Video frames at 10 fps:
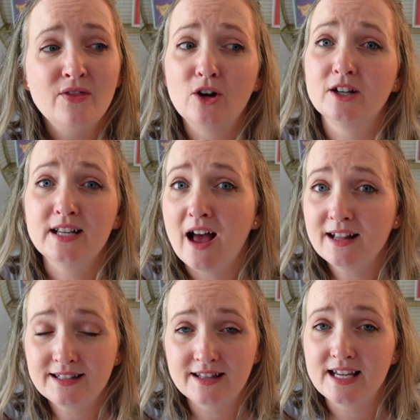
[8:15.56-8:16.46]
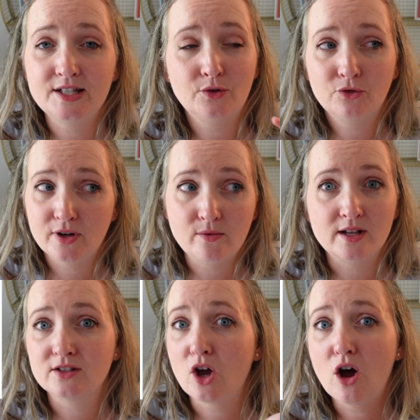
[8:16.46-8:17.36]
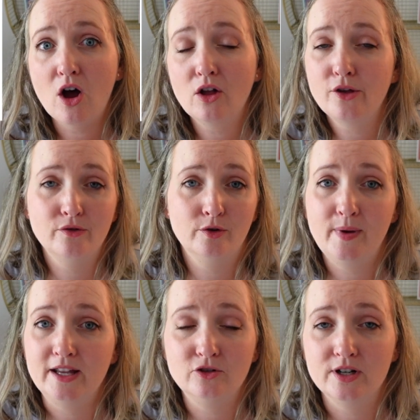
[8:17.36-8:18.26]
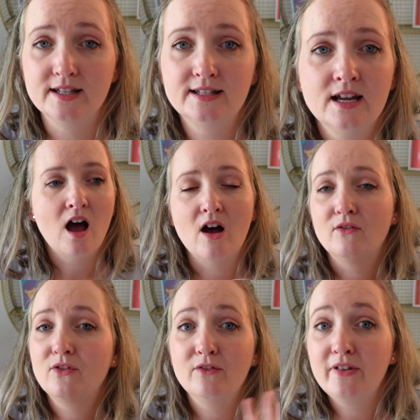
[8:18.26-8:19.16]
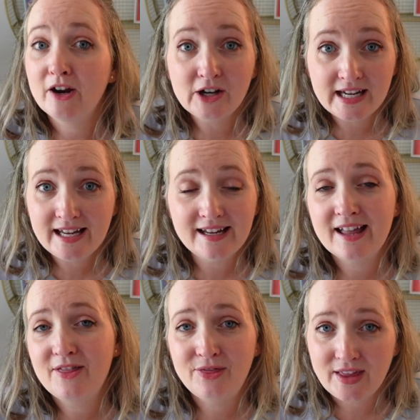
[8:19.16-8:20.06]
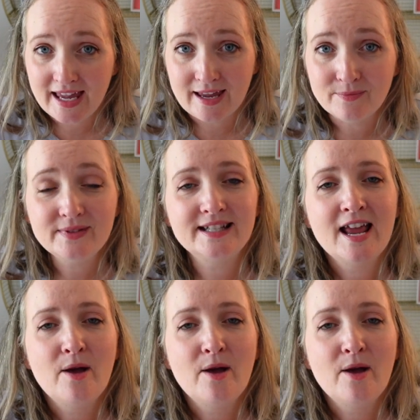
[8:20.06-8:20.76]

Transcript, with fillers: there are tons of these free ones all over Pinterest of varying themes,